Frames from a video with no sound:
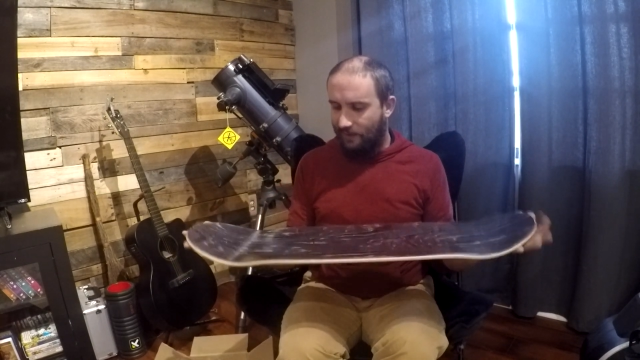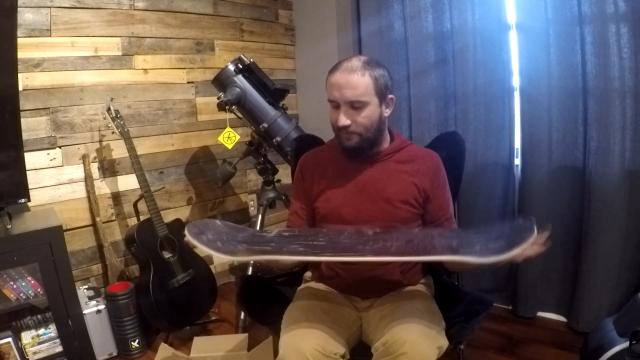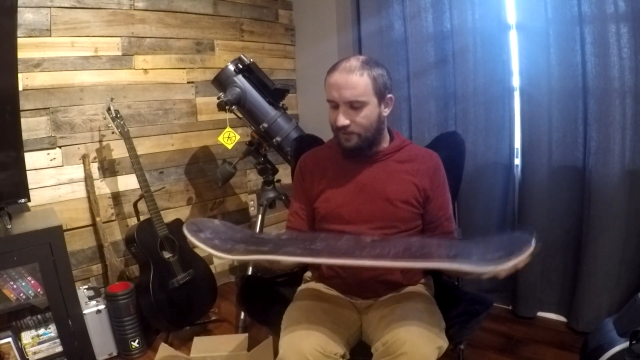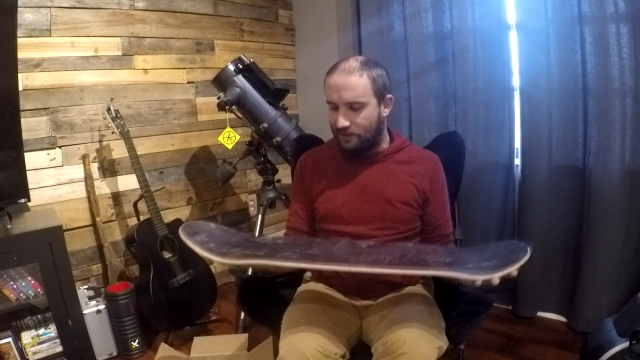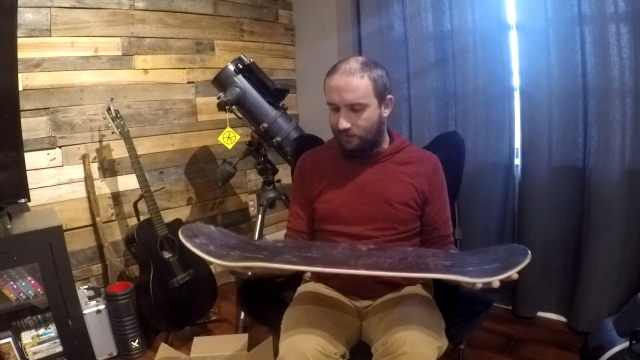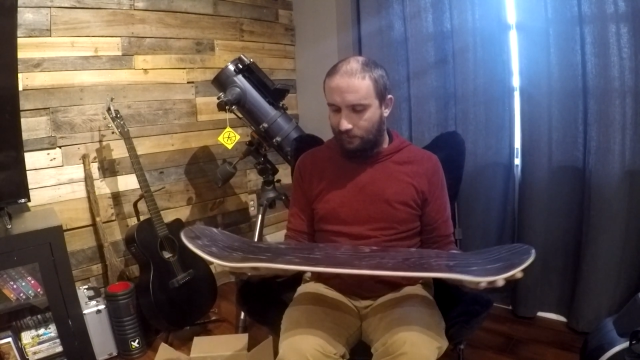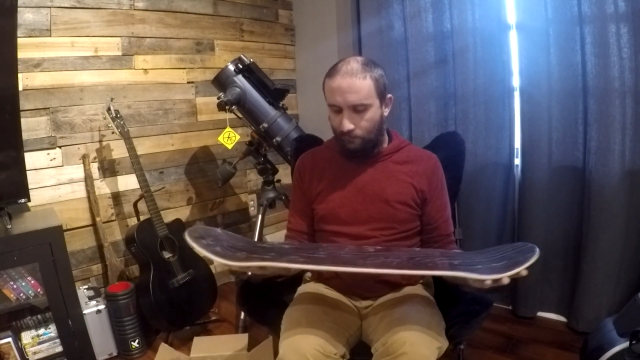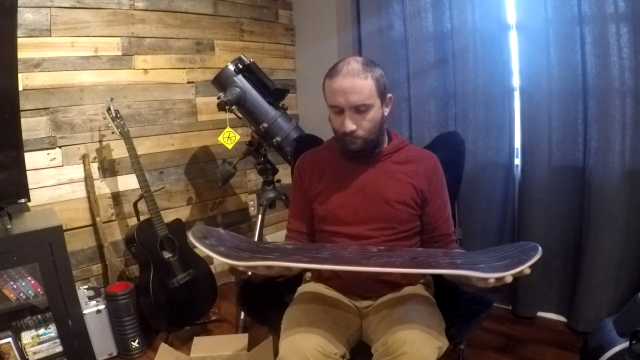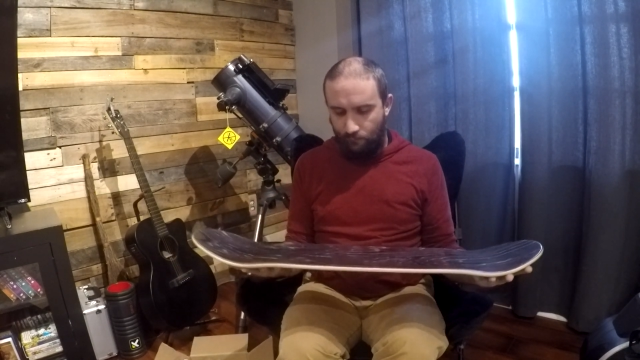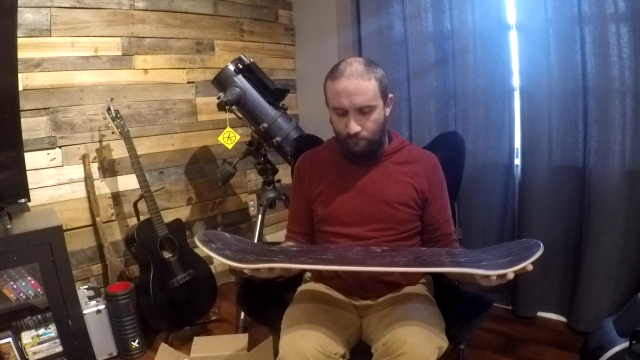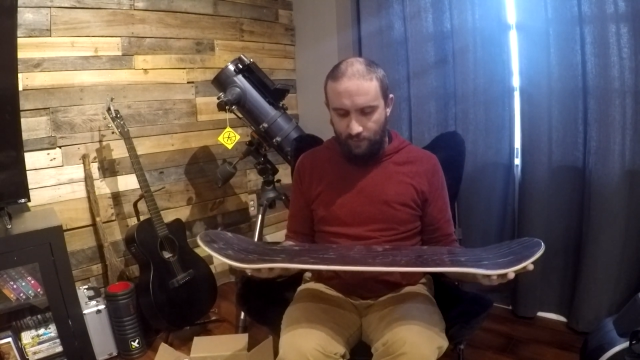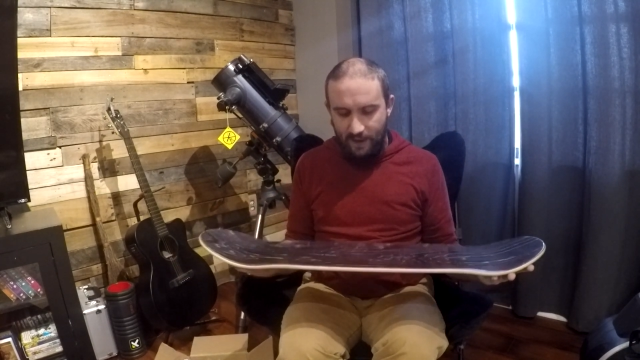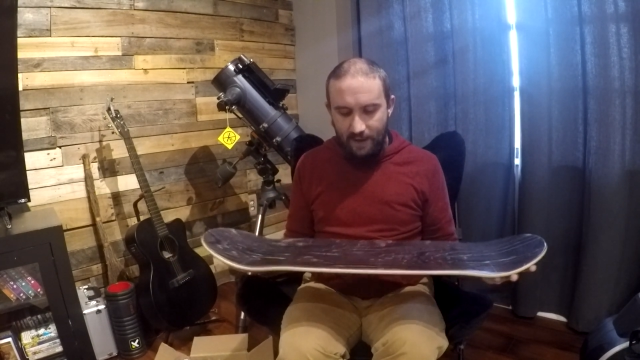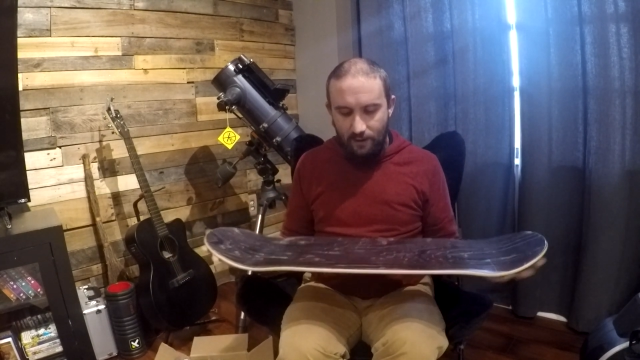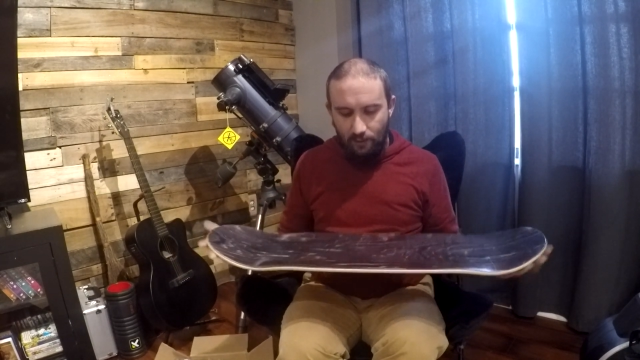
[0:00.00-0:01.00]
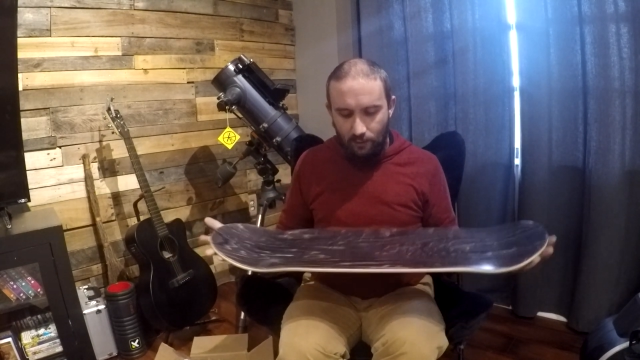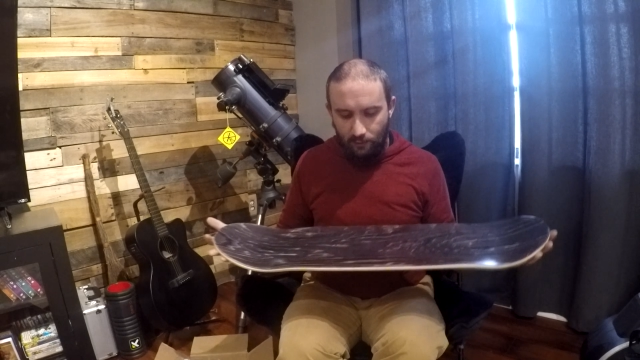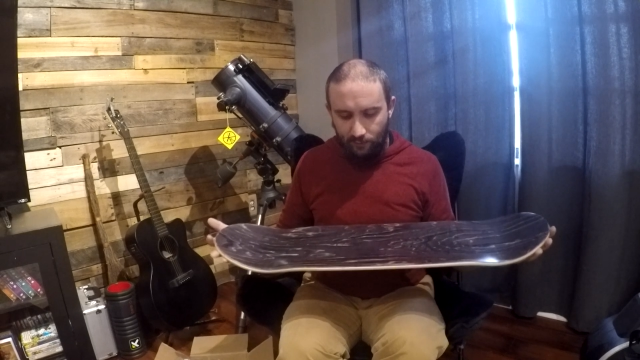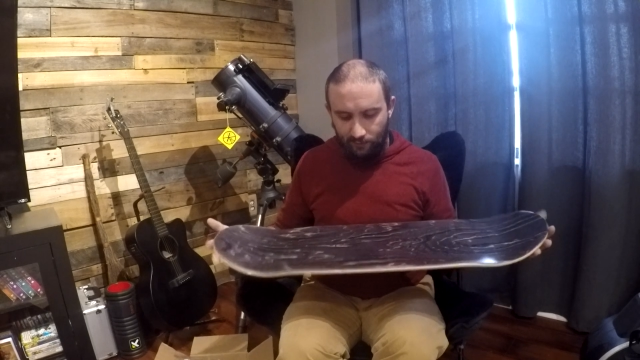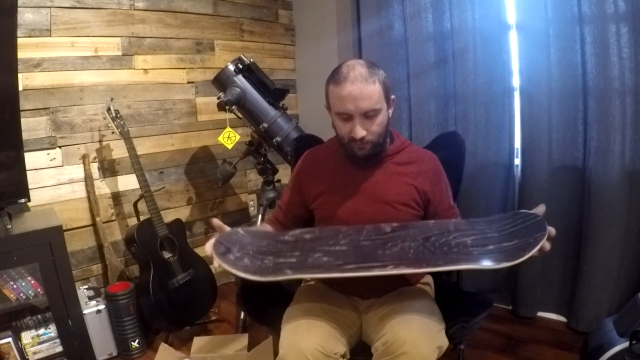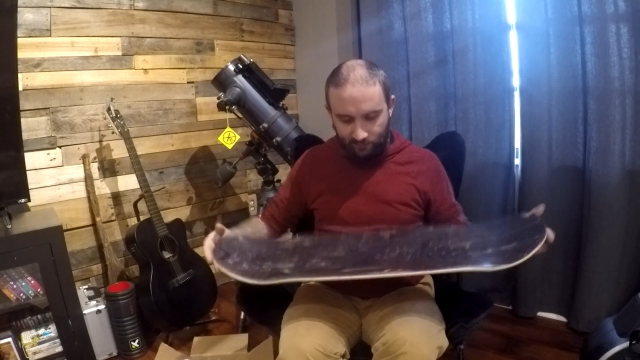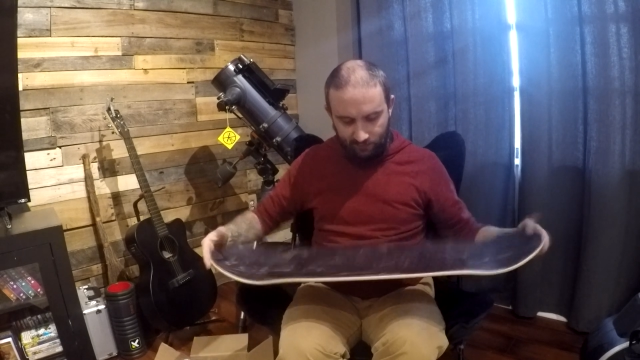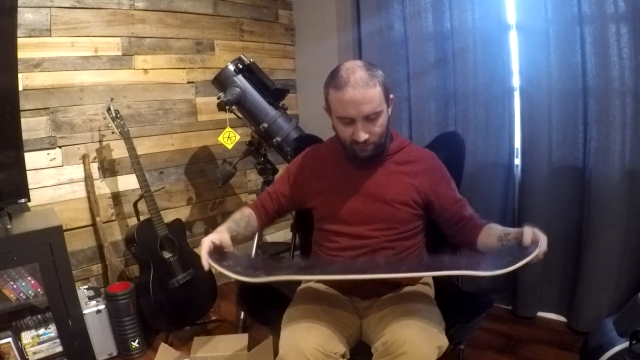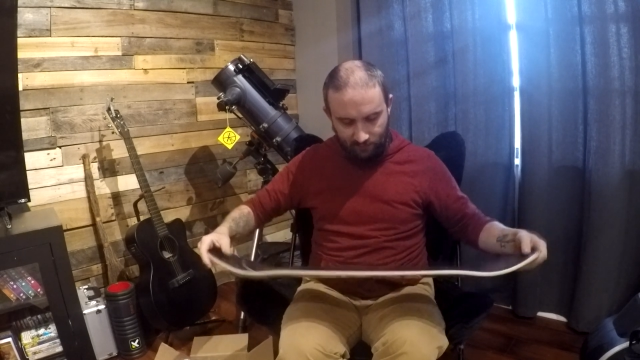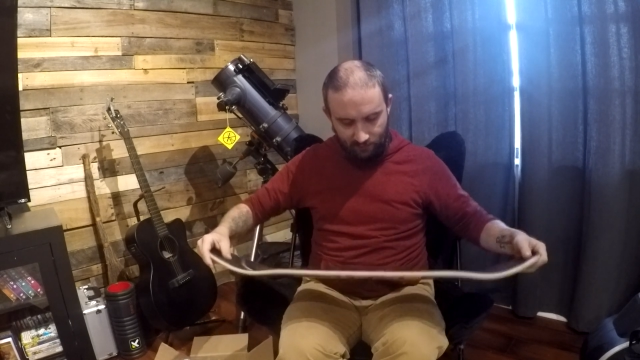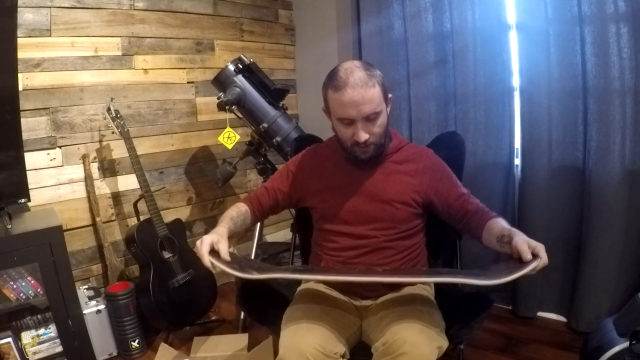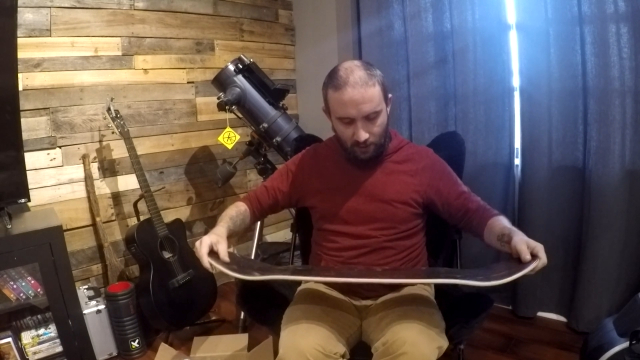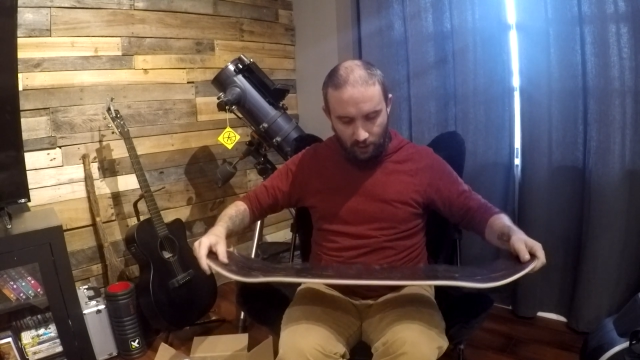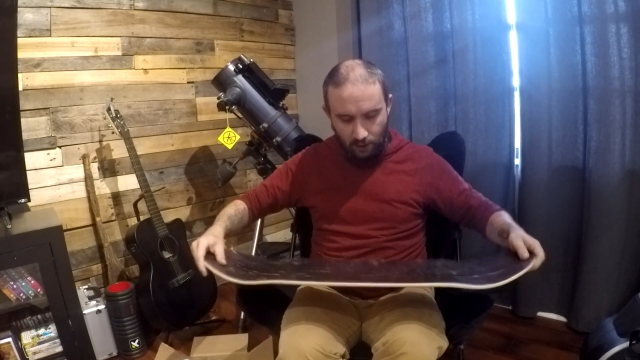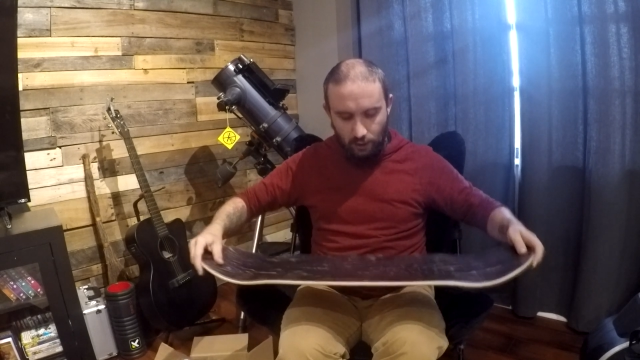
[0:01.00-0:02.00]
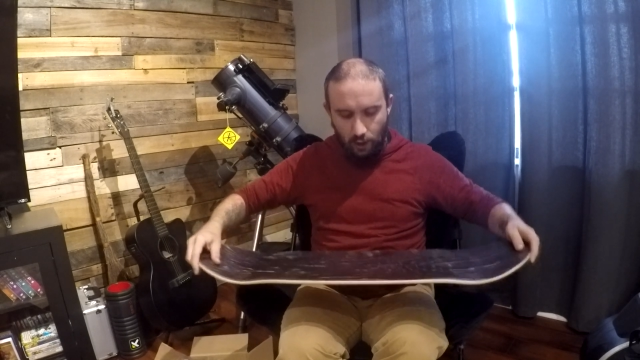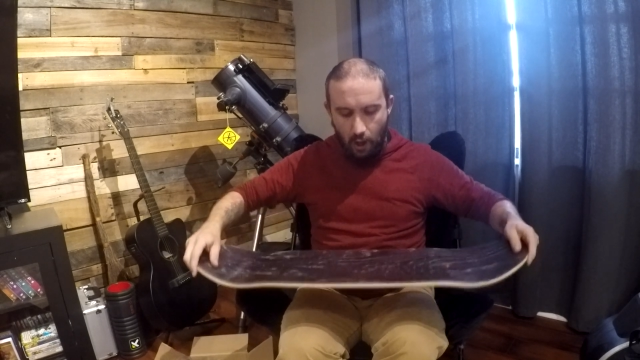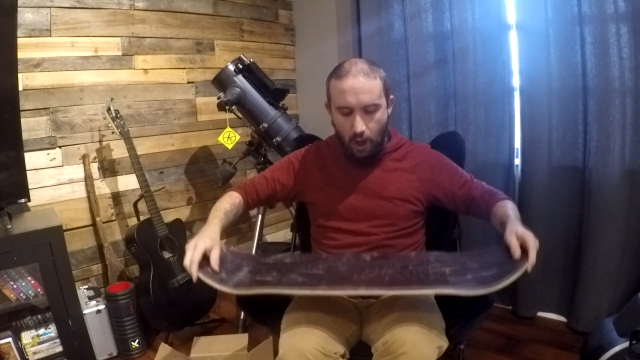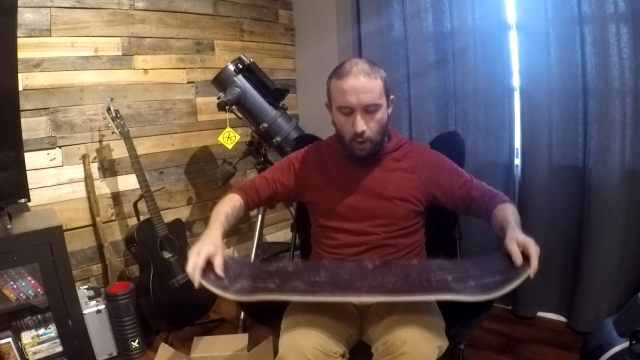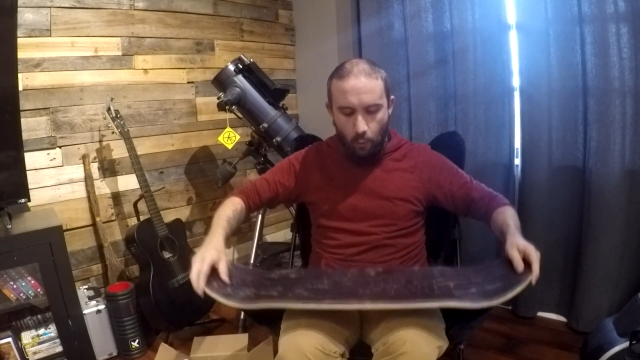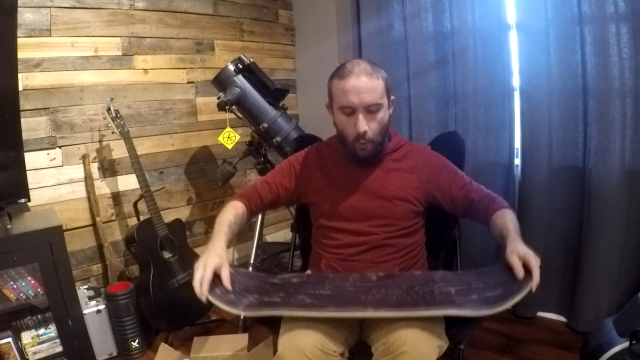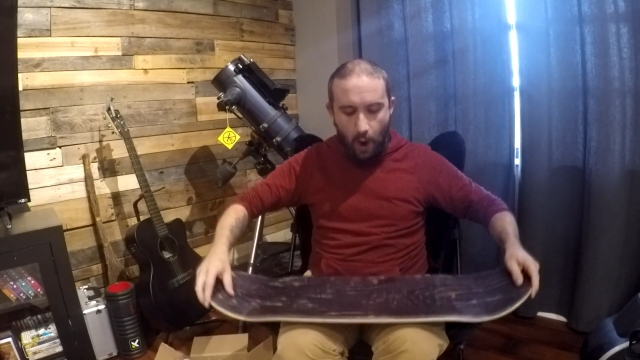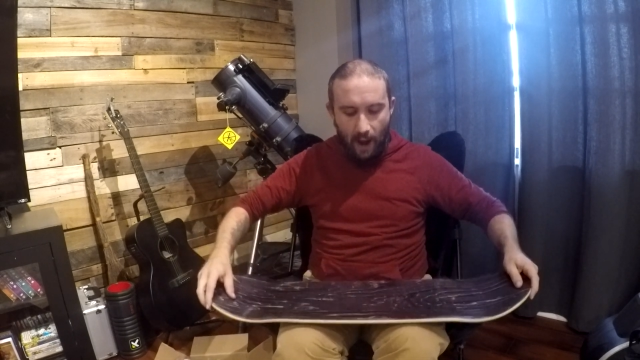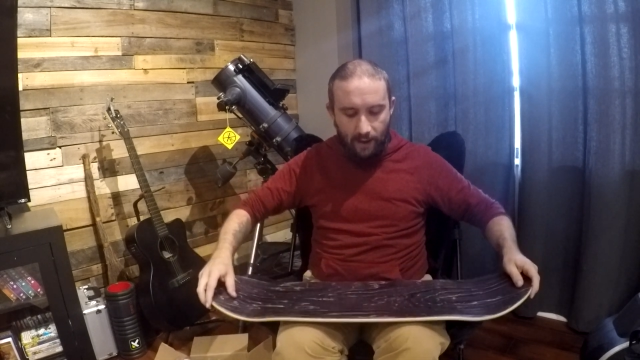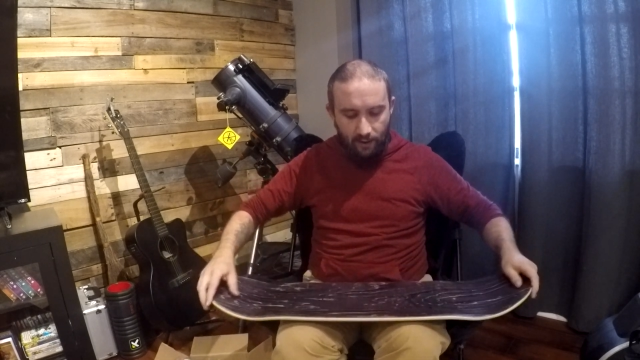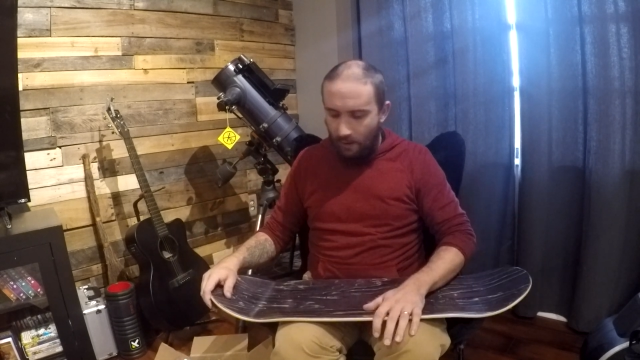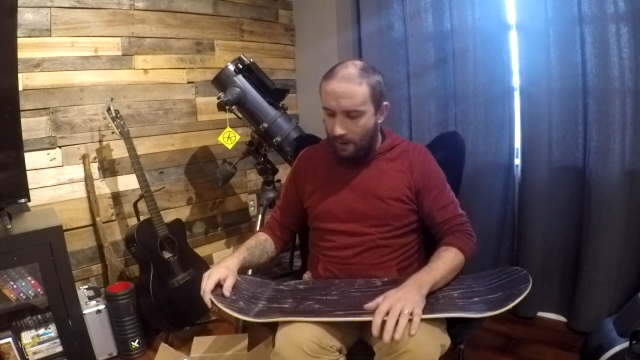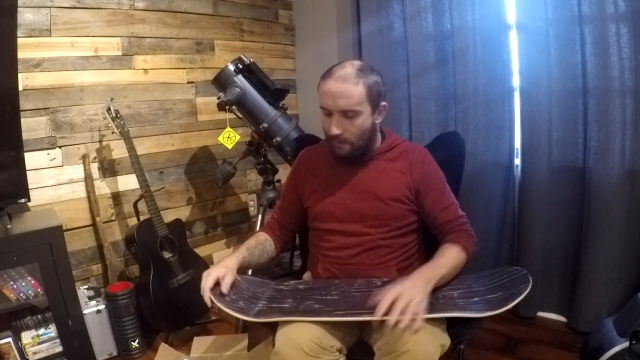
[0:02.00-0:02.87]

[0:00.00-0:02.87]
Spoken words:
just feels a lot wider.